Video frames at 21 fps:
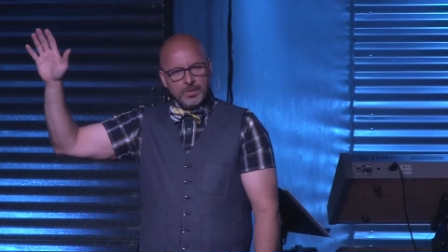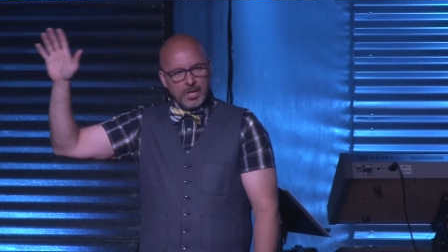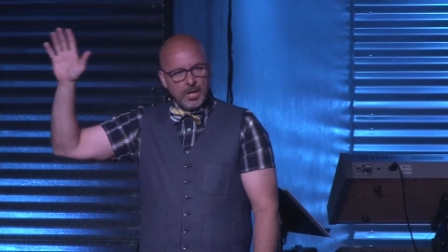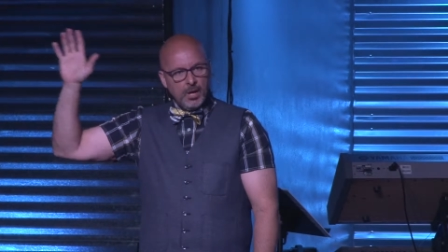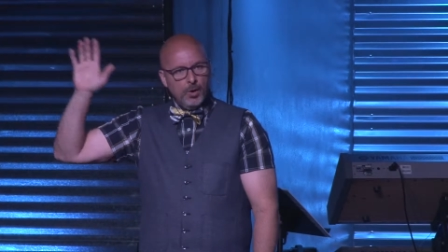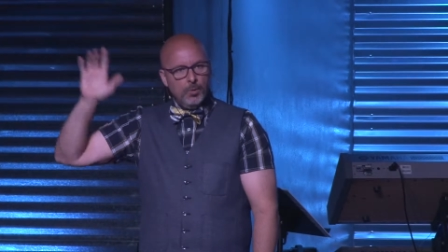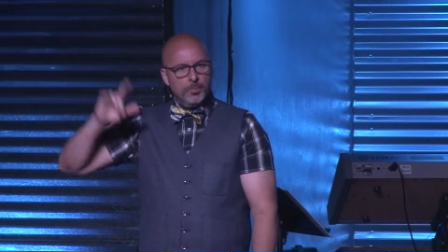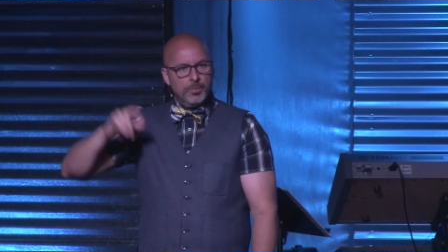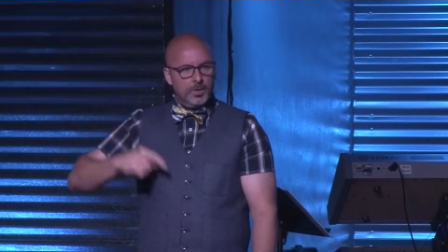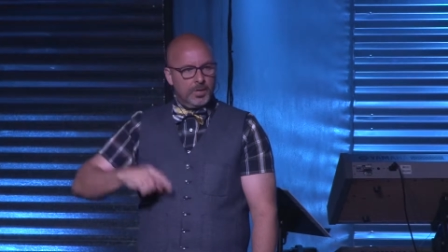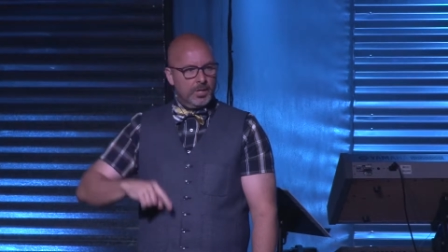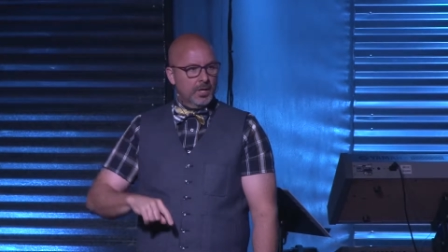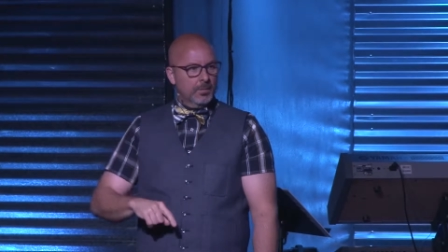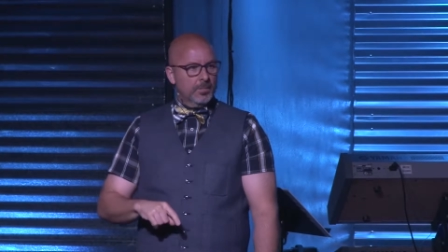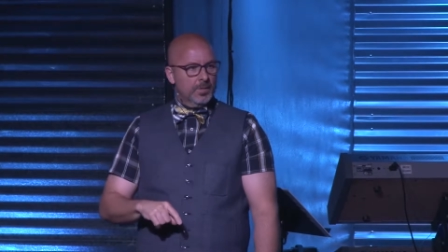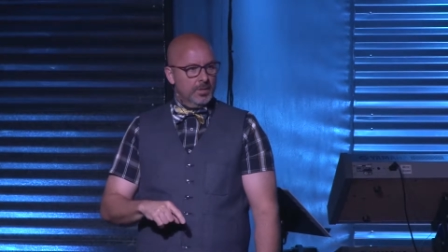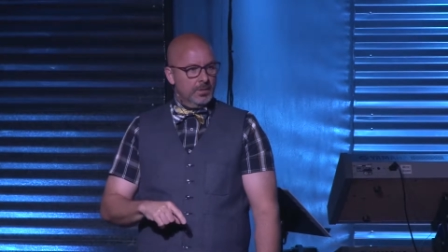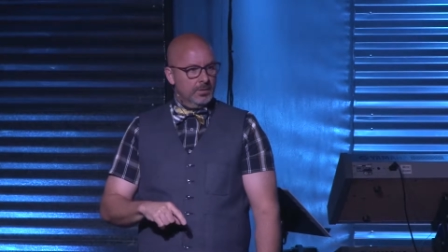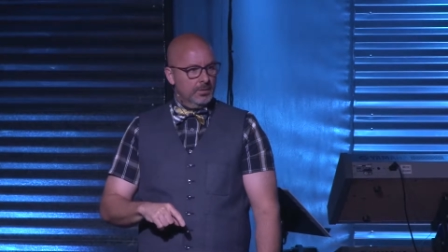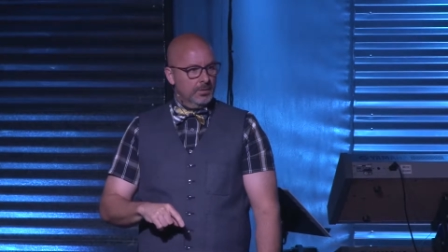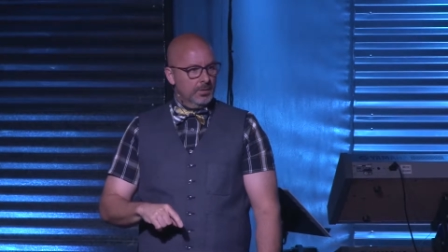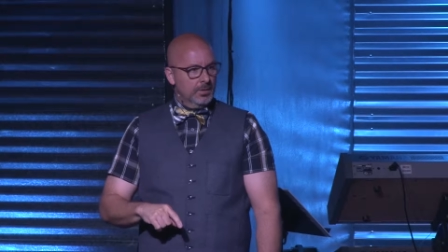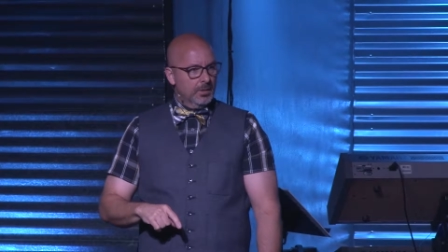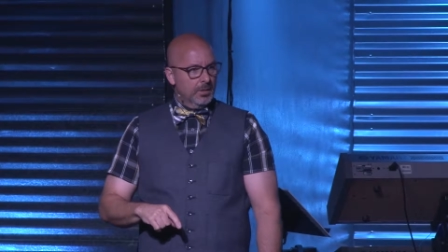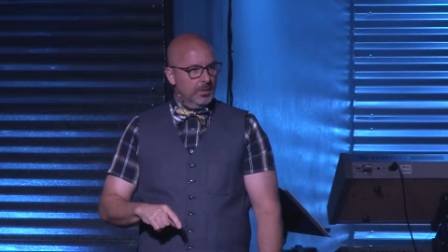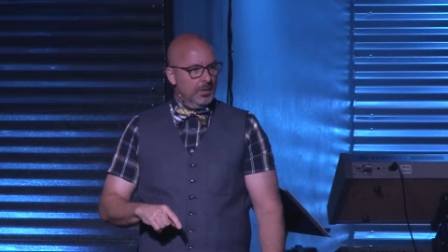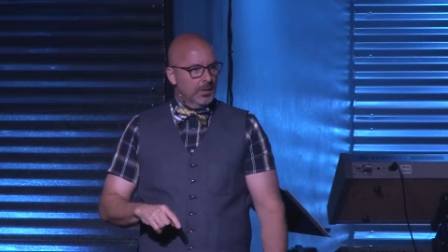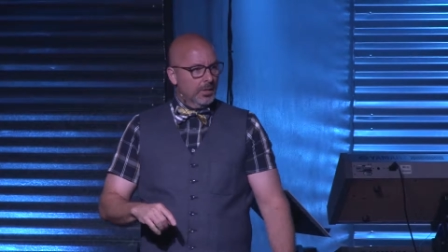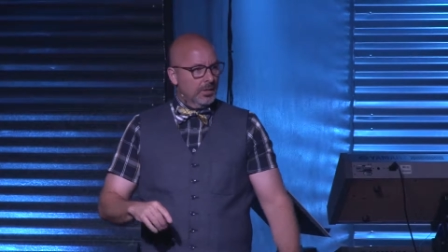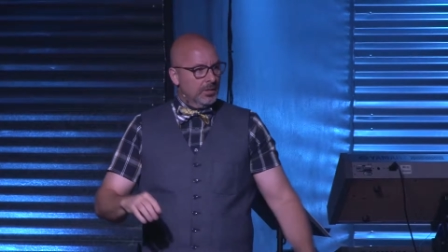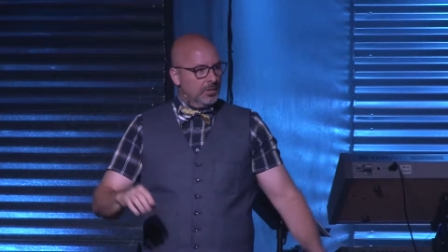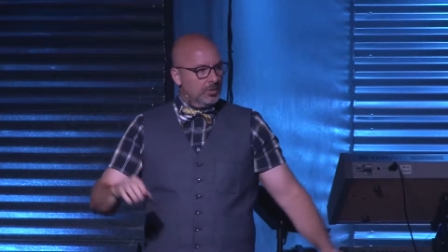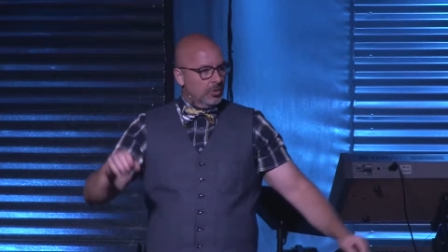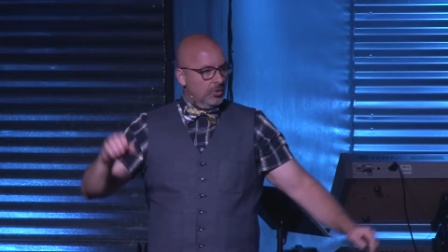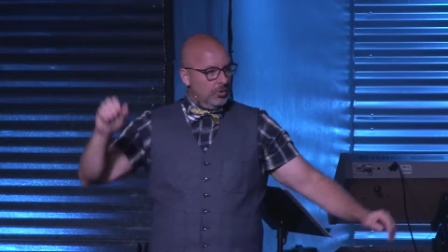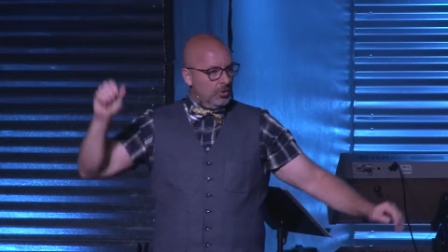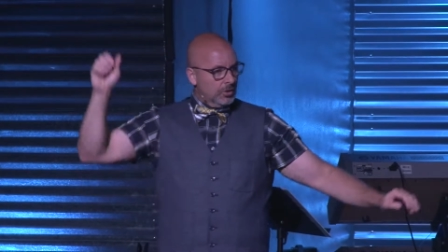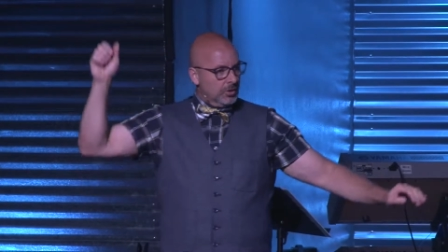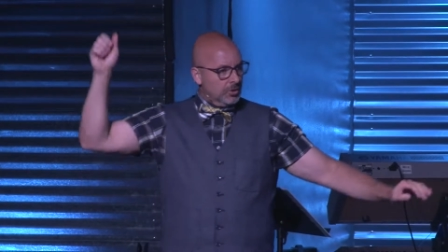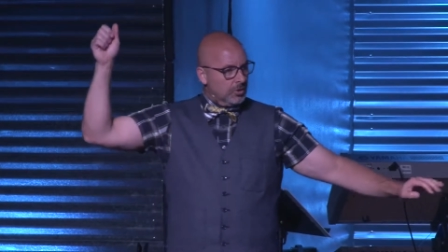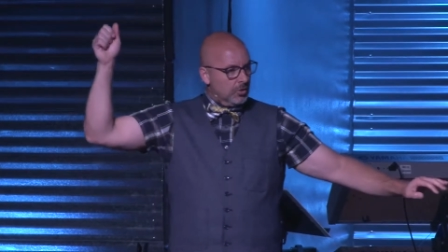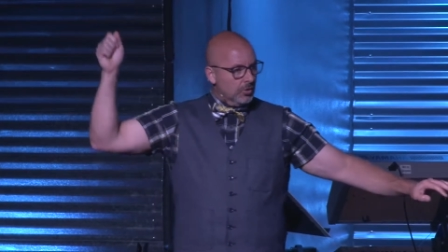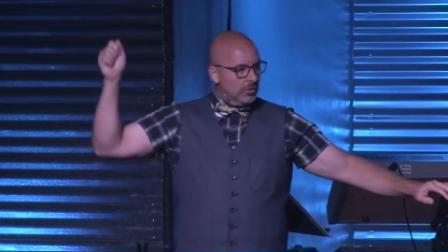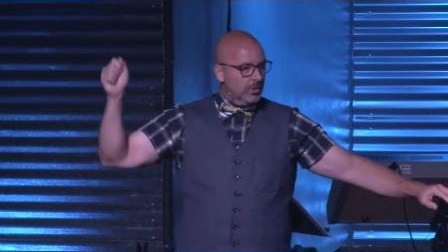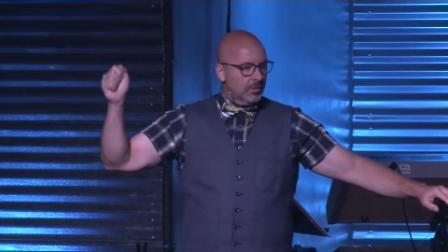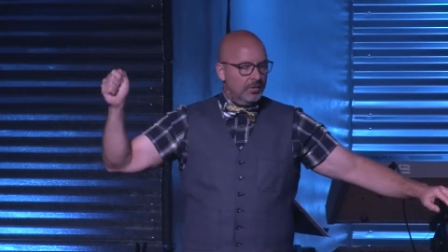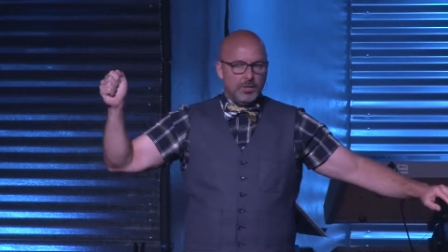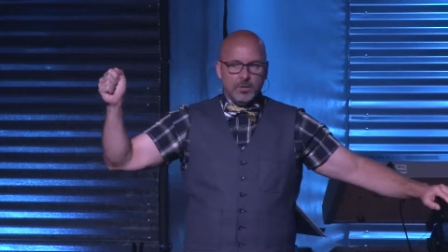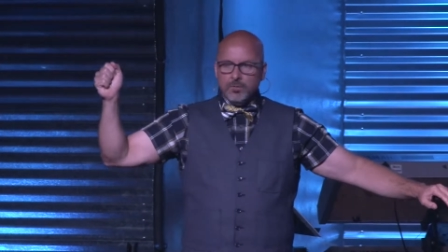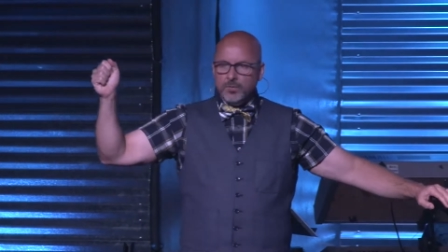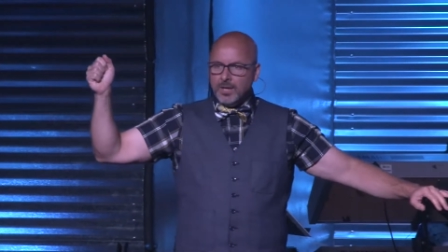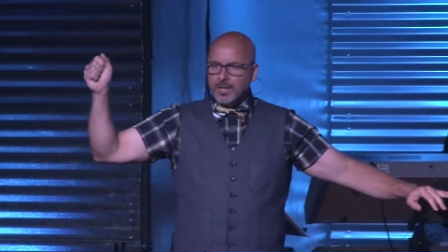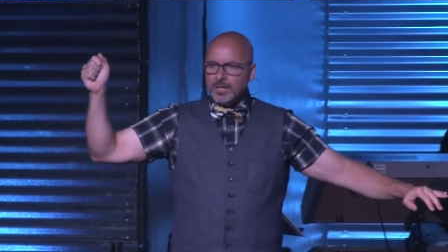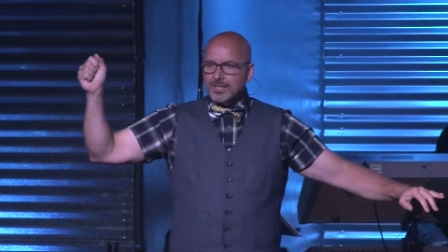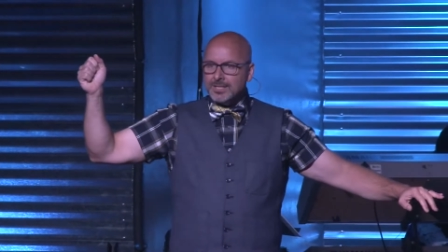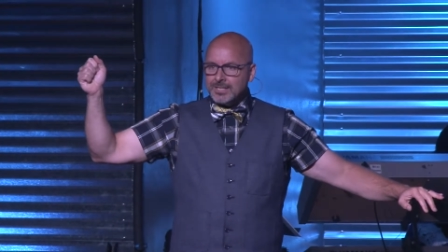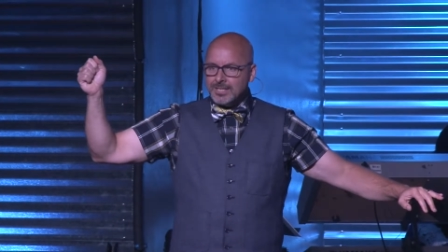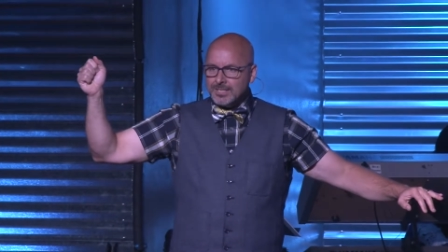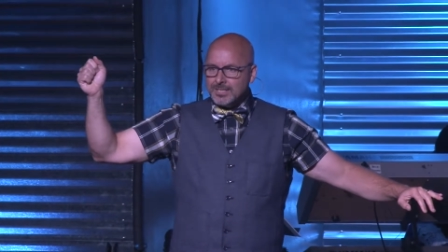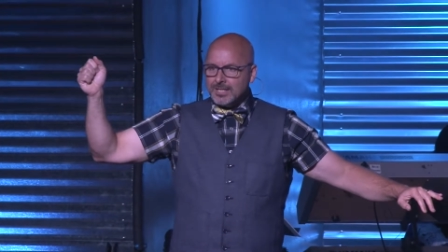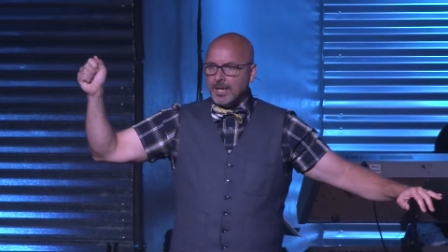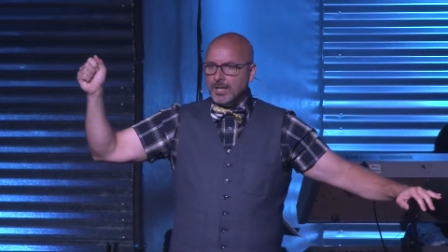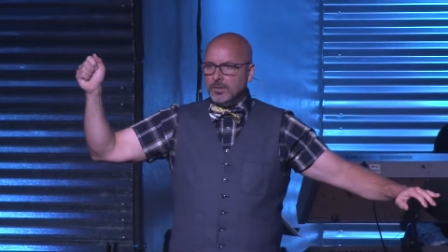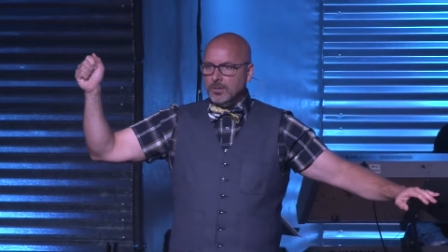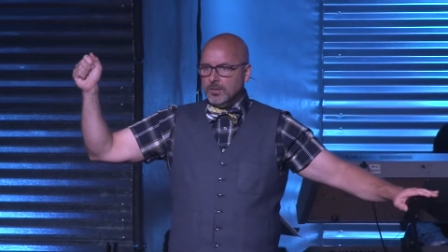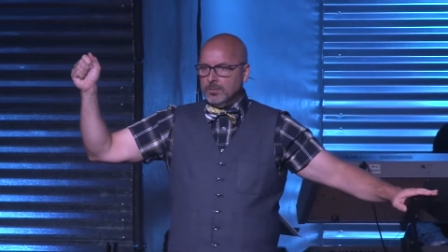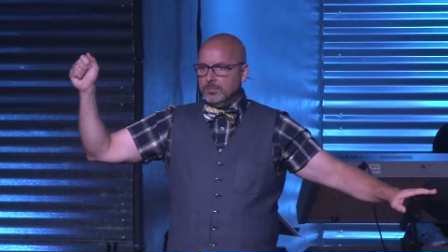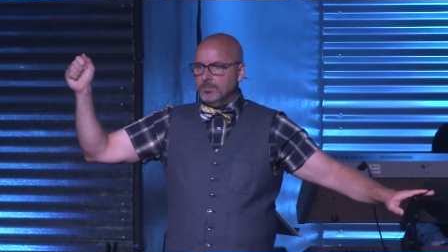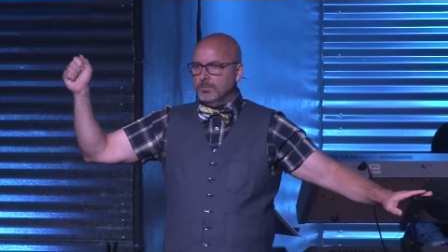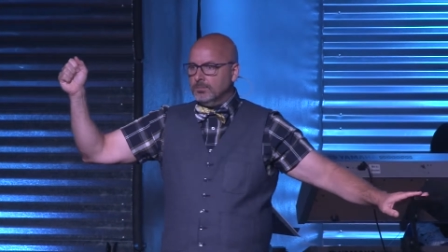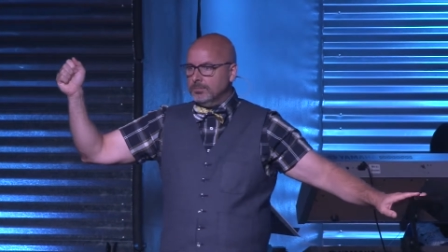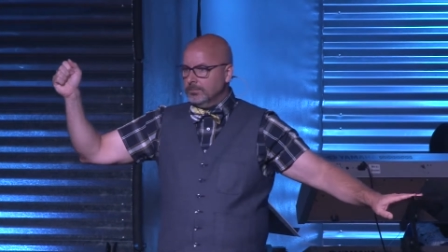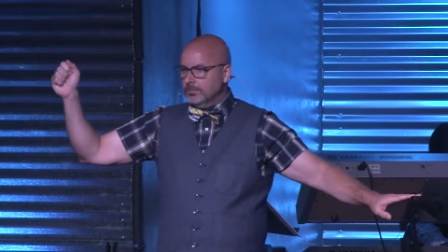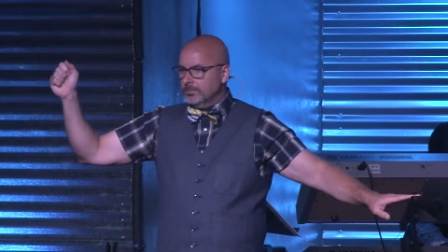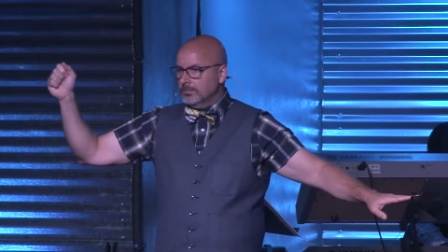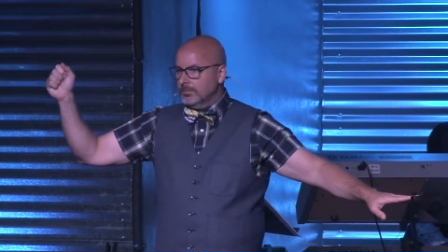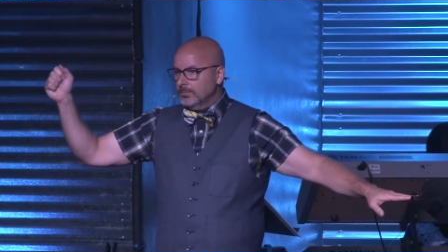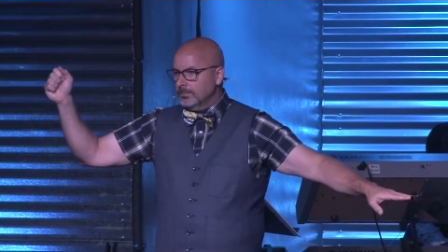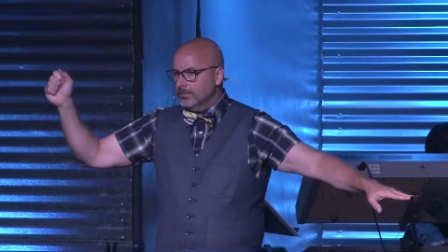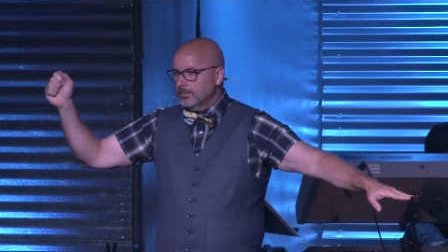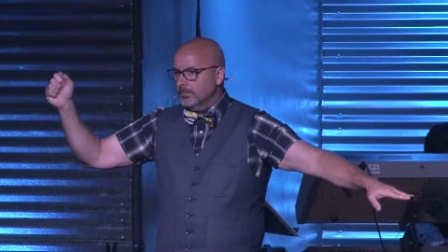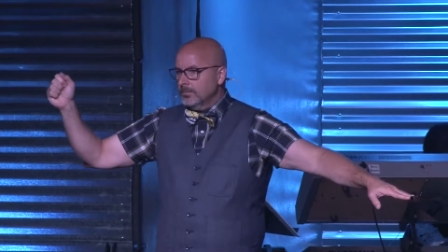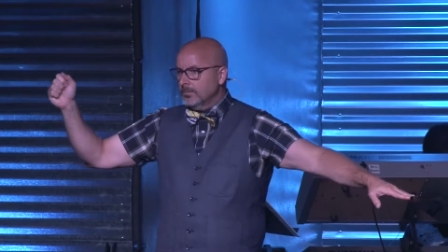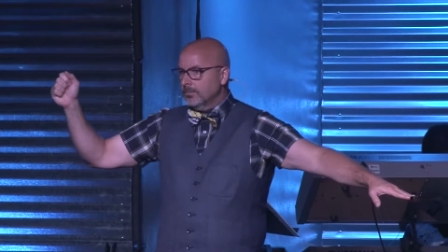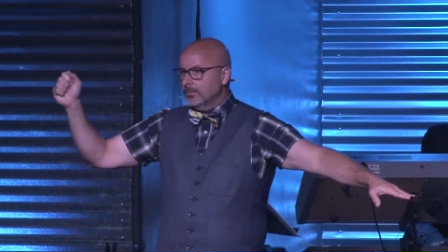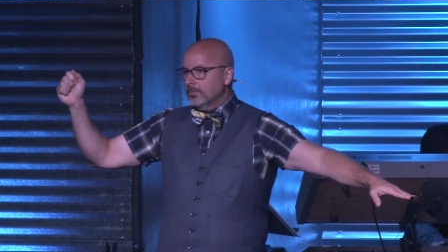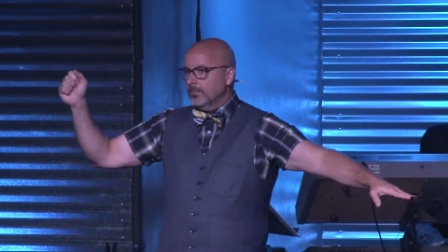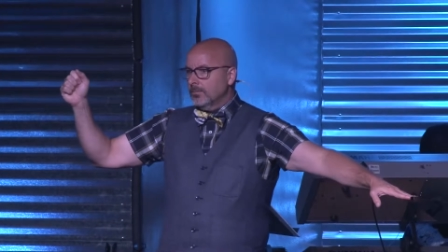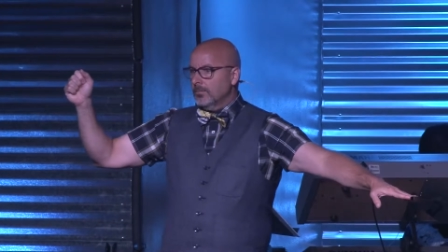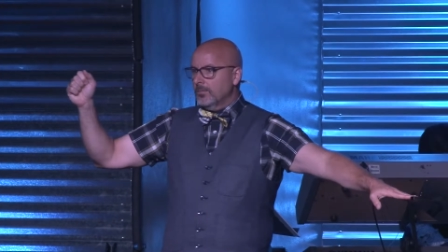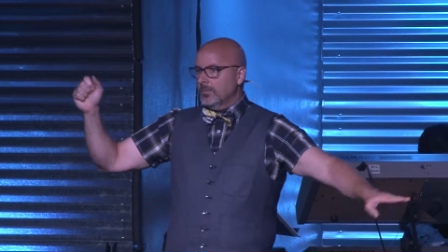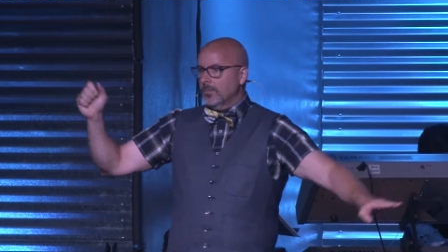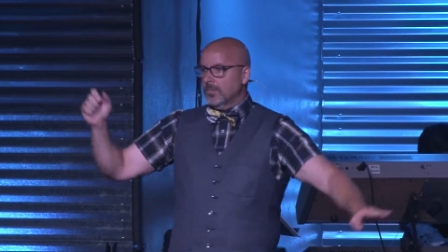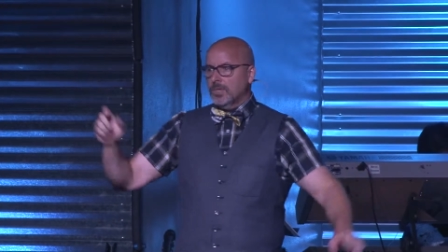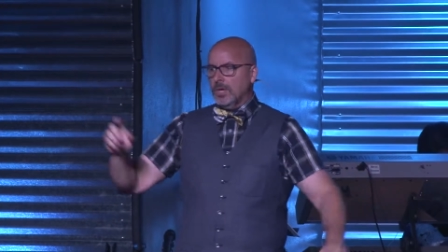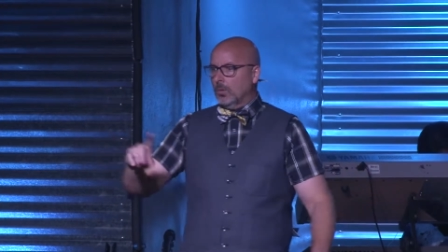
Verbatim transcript: the helper, come in so you can turn the no vacancy sign on?